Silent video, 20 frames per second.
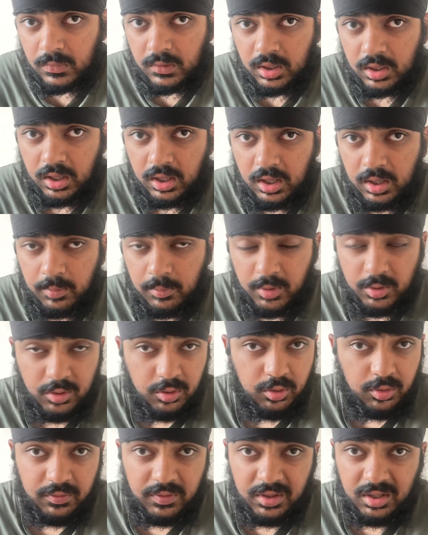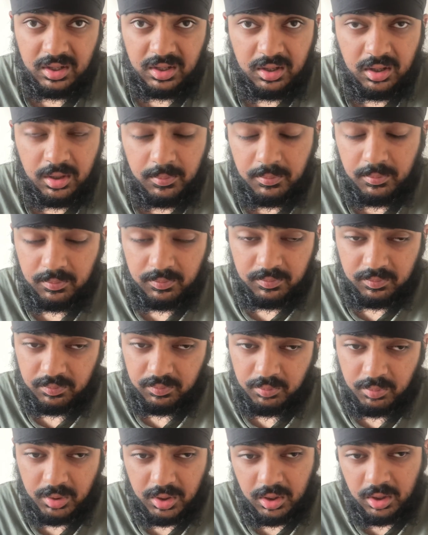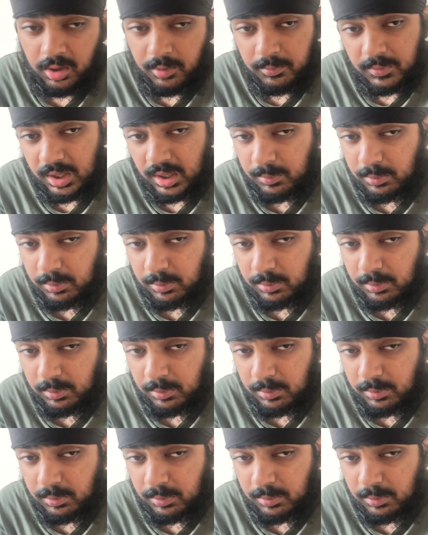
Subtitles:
I don't know if he can become that